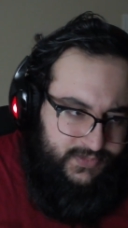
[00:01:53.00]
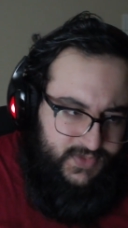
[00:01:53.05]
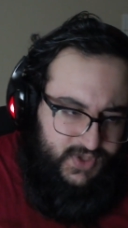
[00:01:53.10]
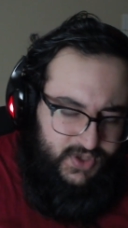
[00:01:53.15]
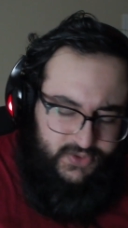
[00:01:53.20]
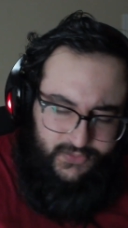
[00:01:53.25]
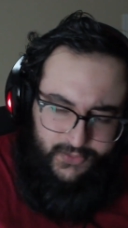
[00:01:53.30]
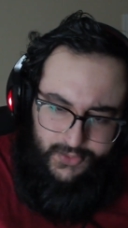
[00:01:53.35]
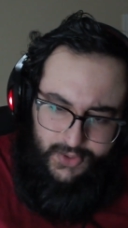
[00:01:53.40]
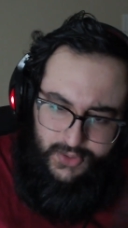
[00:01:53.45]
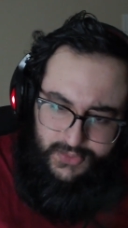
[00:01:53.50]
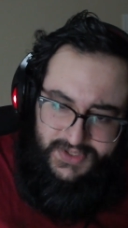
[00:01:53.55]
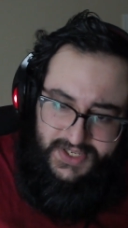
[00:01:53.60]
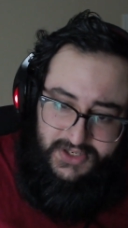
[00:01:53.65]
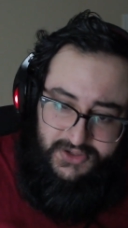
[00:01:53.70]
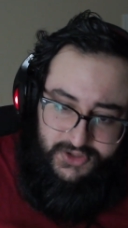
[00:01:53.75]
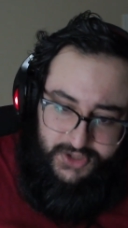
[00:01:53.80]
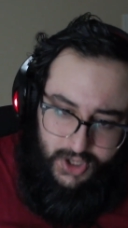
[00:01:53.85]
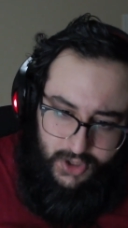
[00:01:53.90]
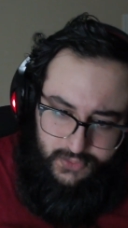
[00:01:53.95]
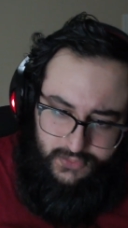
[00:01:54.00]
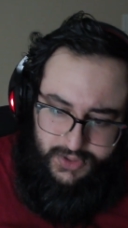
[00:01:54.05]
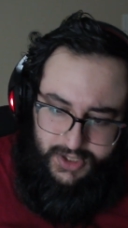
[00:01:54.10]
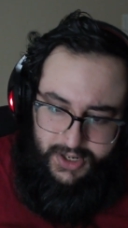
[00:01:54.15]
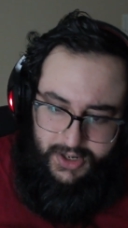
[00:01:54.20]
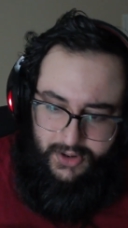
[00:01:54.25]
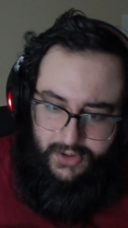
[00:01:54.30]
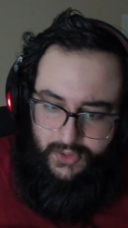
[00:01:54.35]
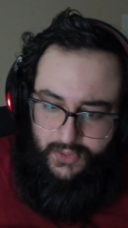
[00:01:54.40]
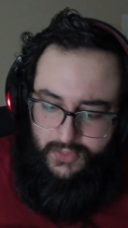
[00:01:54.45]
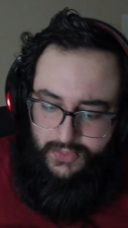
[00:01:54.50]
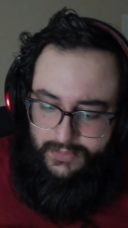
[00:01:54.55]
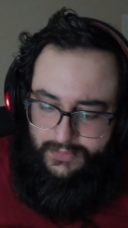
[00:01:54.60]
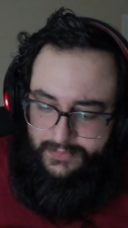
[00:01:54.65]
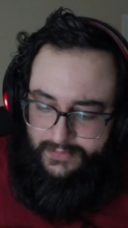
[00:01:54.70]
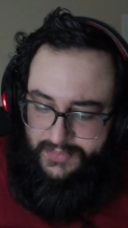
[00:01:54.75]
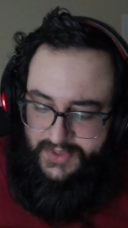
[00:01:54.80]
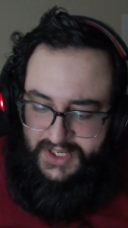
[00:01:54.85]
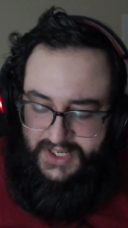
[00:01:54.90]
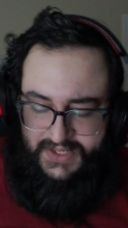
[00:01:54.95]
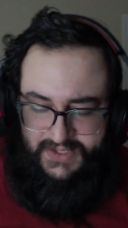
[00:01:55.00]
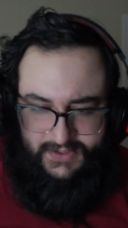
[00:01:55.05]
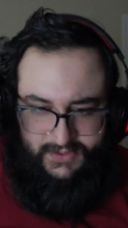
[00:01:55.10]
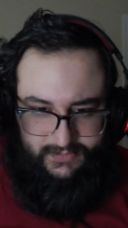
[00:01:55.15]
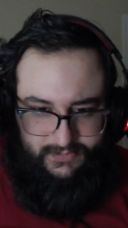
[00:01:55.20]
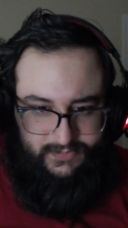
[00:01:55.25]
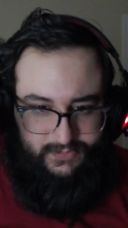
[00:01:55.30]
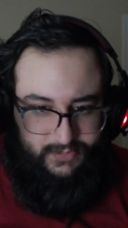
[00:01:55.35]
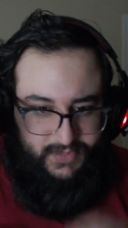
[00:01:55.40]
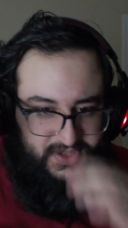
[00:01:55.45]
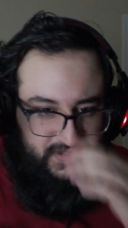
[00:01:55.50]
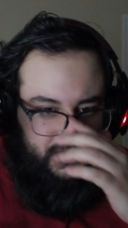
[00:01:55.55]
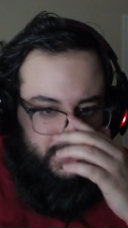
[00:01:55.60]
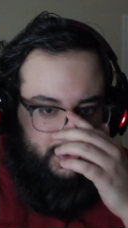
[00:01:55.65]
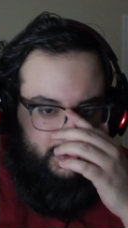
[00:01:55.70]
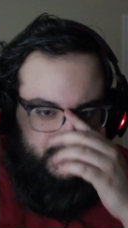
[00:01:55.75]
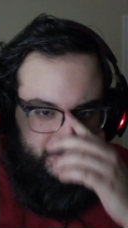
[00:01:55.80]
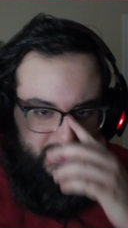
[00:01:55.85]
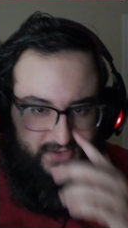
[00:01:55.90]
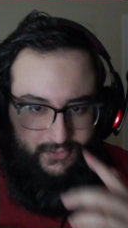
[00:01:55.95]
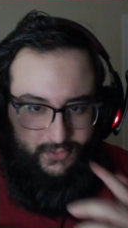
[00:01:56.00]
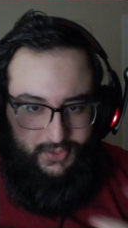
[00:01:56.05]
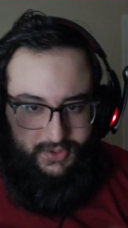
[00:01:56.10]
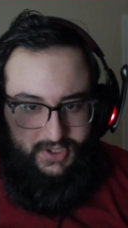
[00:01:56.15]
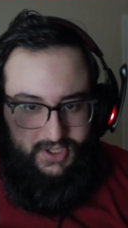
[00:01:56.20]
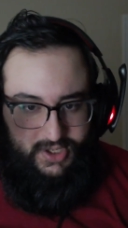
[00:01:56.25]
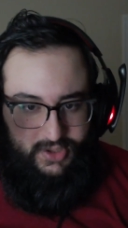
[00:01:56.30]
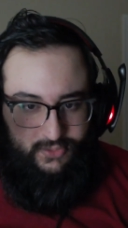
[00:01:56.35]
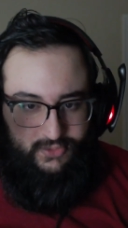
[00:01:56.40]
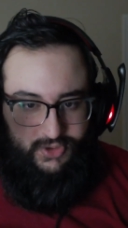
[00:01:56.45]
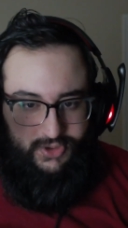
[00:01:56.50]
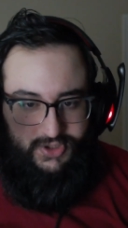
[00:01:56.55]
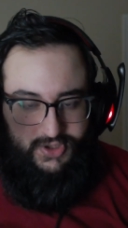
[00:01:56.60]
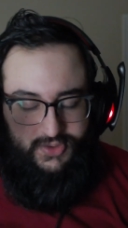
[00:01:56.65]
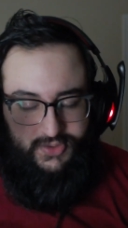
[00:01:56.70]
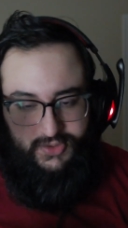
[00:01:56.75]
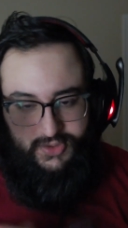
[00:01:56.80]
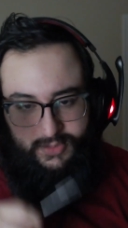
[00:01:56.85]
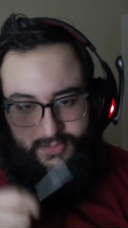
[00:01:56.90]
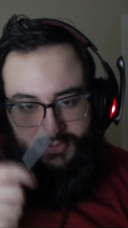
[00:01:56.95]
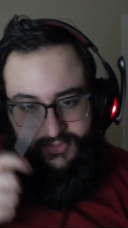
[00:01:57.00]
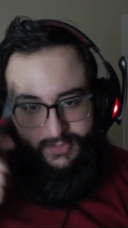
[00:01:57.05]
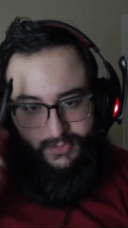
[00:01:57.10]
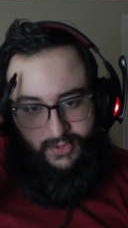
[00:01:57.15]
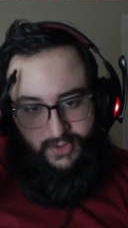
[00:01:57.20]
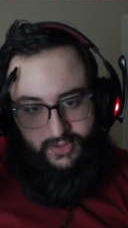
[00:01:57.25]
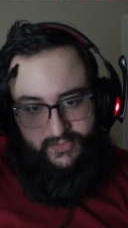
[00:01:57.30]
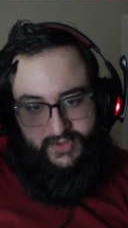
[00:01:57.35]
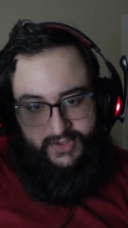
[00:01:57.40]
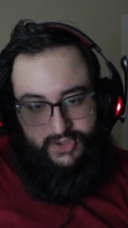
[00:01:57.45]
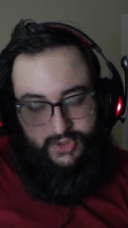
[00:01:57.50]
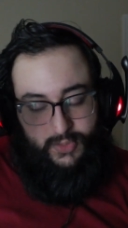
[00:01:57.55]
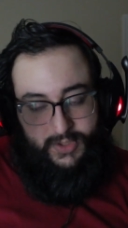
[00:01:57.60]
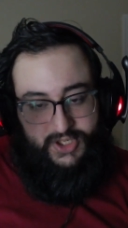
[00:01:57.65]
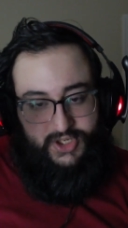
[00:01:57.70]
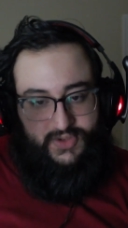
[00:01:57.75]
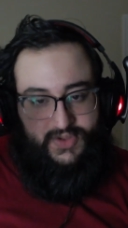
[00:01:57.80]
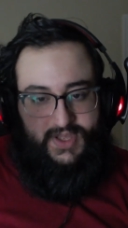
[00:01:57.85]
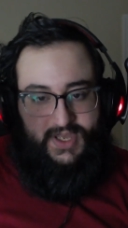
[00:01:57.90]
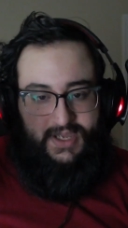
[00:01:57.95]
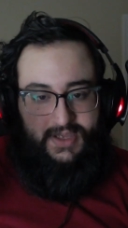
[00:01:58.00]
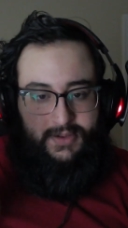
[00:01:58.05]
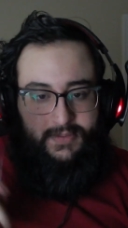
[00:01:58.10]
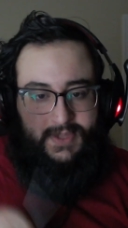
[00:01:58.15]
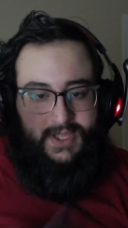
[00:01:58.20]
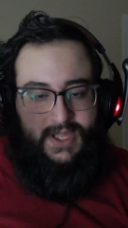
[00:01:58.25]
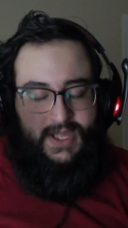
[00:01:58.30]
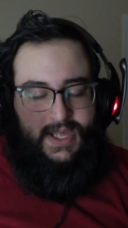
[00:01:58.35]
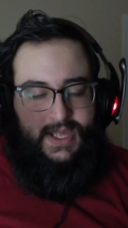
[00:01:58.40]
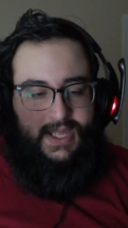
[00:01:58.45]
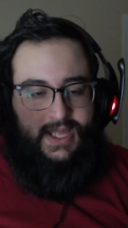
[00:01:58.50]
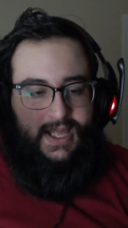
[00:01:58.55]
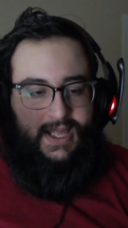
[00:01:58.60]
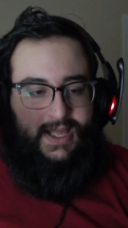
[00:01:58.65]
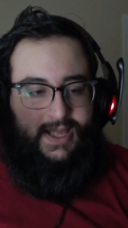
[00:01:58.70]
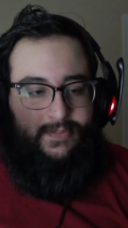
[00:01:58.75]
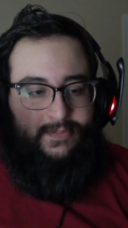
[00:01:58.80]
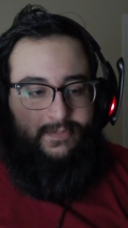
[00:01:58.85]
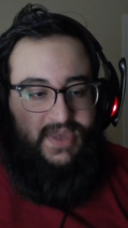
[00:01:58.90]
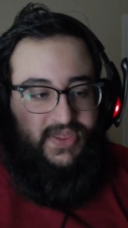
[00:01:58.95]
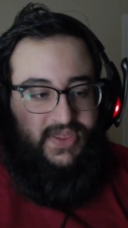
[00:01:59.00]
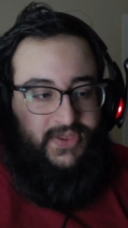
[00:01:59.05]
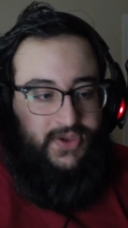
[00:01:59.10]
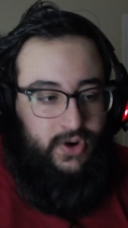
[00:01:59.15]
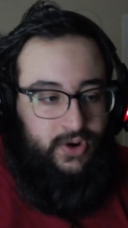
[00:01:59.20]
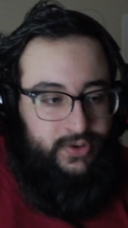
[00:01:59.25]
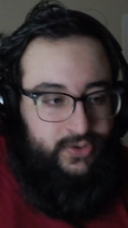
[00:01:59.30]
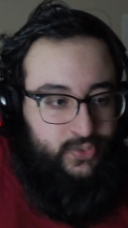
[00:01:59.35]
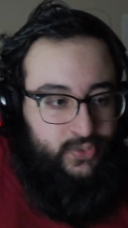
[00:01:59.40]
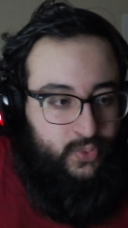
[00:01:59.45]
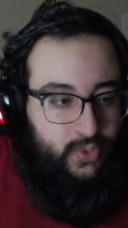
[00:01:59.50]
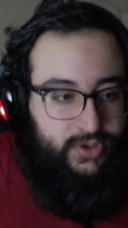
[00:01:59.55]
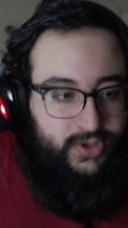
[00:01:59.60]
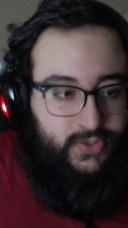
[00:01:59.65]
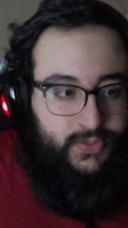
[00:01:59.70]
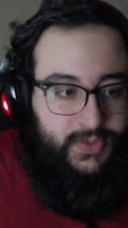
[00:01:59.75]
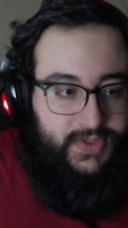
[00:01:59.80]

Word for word: for those that don't know, because Mithyard was never really huge on YouTube, it was more of a Twitch thing. Uh, Mithyard worked with